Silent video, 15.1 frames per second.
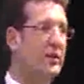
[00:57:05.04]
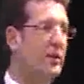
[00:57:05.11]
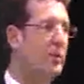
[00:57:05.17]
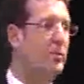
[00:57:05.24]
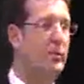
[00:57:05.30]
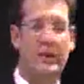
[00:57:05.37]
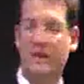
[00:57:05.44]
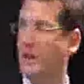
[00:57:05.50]
that will
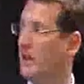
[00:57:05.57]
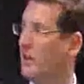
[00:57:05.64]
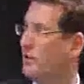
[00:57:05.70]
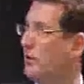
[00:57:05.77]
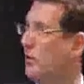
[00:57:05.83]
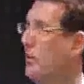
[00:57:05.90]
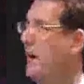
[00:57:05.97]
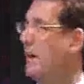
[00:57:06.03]
run on your
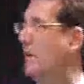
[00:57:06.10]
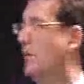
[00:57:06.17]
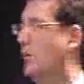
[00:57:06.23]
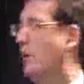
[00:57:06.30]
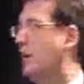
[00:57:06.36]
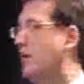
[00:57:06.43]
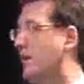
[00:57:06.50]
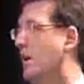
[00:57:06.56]
Windows or
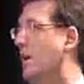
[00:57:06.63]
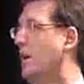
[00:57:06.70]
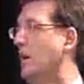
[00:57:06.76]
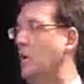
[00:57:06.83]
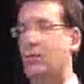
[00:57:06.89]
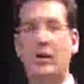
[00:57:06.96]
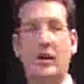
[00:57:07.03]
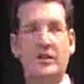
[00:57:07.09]
Mac or
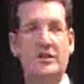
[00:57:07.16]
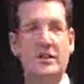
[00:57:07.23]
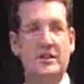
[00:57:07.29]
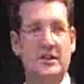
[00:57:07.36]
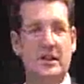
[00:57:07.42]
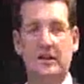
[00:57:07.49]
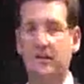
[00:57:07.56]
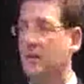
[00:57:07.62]
whatever
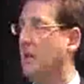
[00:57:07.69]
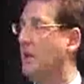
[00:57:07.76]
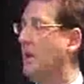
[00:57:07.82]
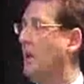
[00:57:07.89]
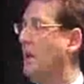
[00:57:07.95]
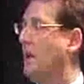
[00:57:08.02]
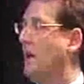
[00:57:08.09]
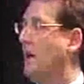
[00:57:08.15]

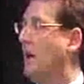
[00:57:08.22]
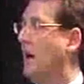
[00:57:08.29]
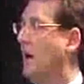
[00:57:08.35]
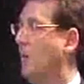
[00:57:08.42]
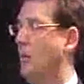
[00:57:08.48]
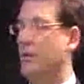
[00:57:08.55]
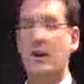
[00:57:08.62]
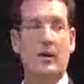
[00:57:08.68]
processor
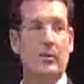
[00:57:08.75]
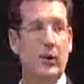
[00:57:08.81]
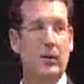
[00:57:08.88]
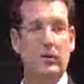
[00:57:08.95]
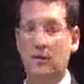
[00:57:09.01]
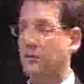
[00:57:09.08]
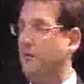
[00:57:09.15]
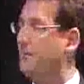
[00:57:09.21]
with
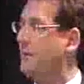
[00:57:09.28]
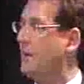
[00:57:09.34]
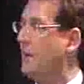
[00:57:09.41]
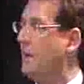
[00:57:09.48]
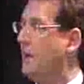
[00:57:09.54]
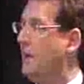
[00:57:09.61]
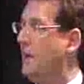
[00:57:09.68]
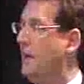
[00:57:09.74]
no problem.
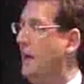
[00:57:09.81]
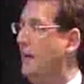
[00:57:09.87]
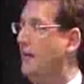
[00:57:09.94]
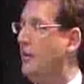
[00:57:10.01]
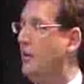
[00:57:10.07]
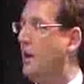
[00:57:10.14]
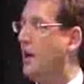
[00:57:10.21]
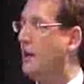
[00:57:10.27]

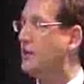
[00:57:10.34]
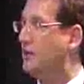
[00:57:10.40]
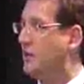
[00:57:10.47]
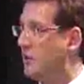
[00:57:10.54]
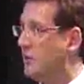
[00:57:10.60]
If you